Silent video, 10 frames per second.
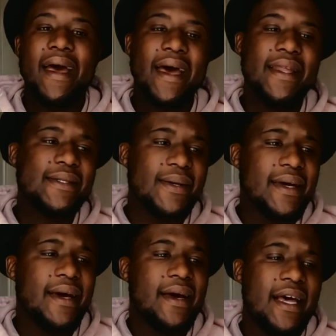And so,
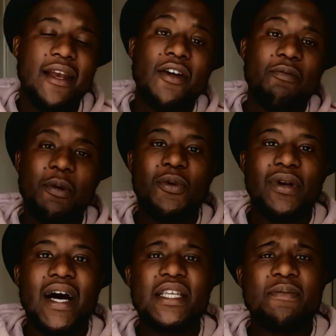yeah, a lot of people
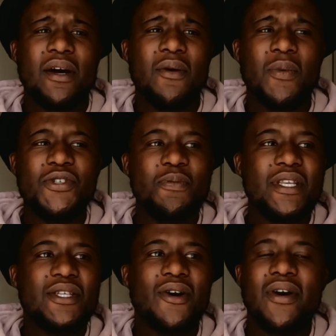would ask me, oh, what you
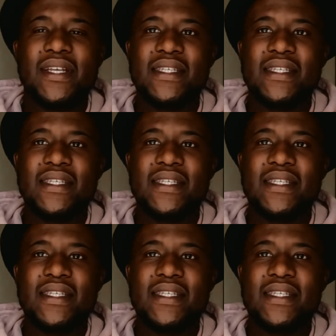mean is hot?